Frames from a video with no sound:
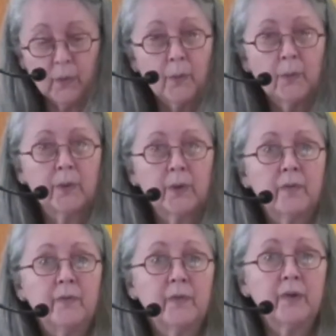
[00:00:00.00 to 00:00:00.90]
Or a
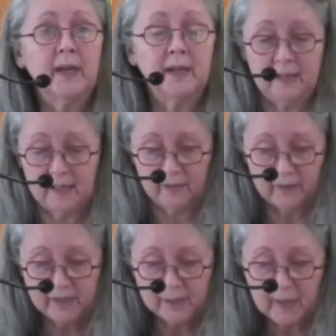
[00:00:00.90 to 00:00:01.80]
free and
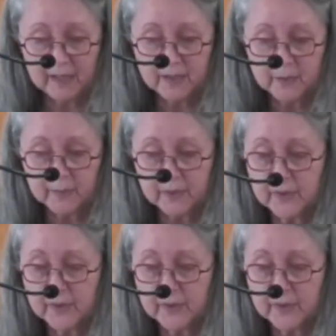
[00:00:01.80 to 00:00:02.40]
responsible